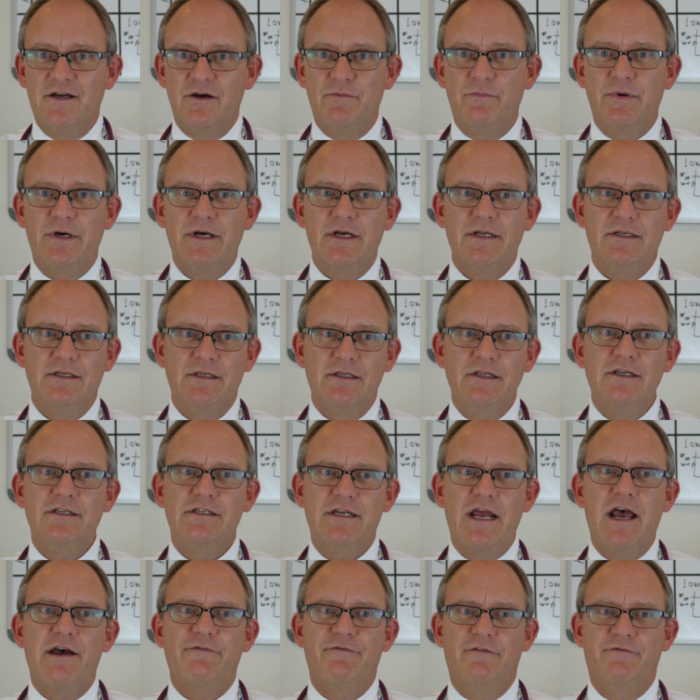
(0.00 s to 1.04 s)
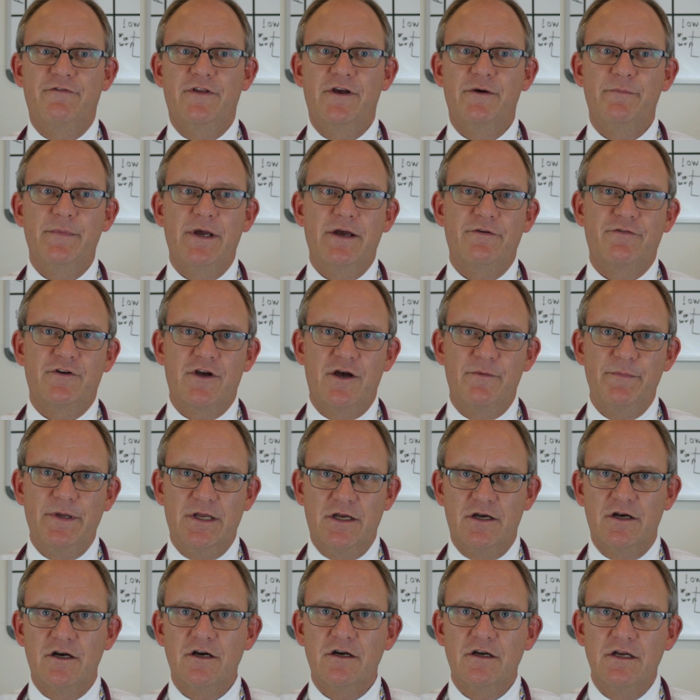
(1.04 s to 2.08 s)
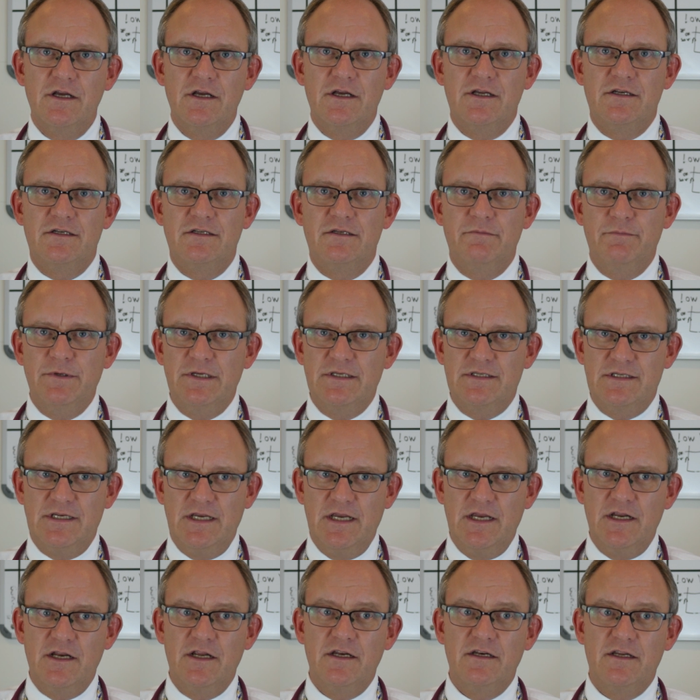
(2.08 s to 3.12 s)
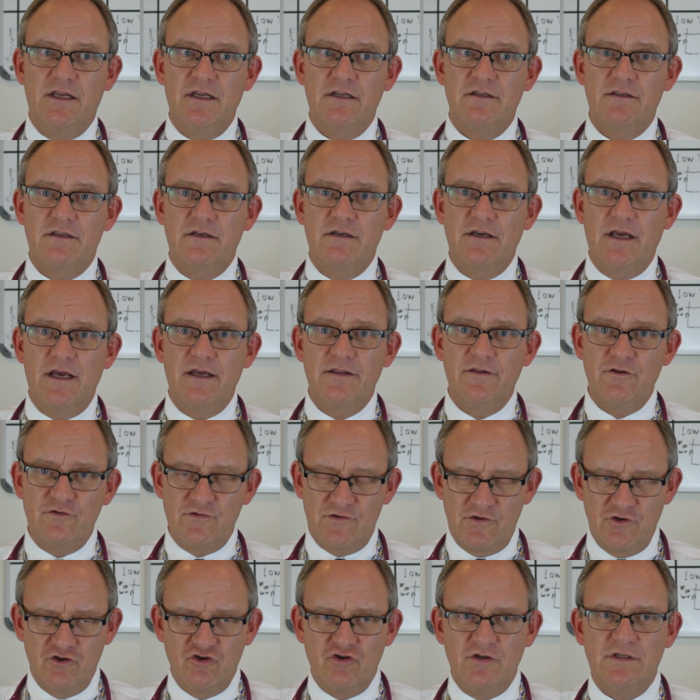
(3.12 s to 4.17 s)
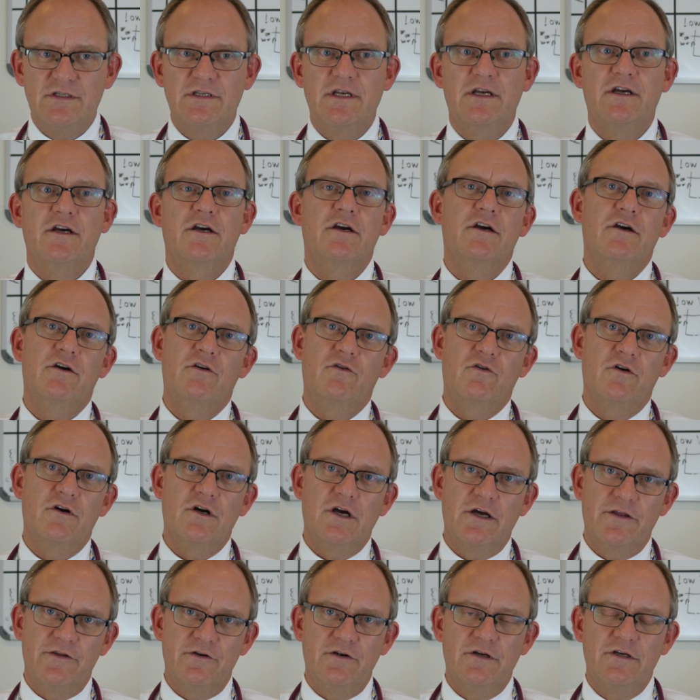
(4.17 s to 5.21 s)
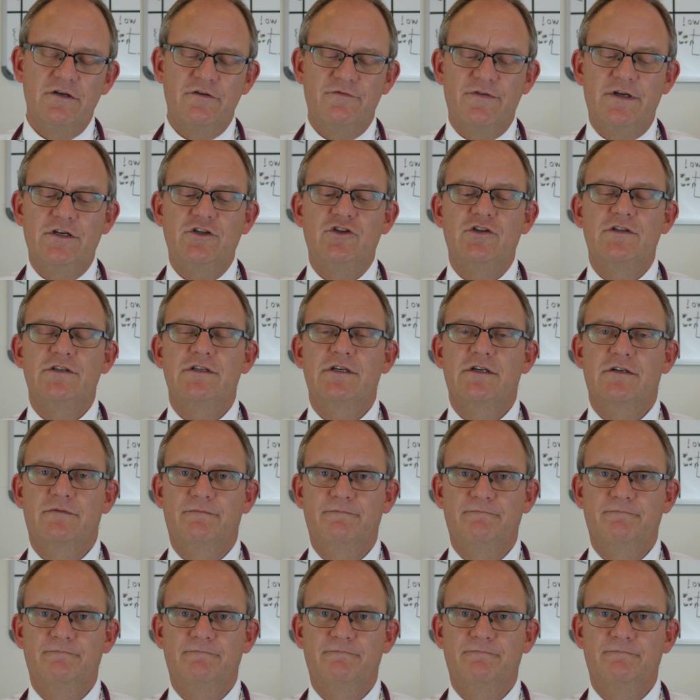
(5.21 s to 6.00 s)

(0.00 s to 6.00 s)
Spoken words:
But at least half of them have come here to be seen and had their surgeries here or other interventions here.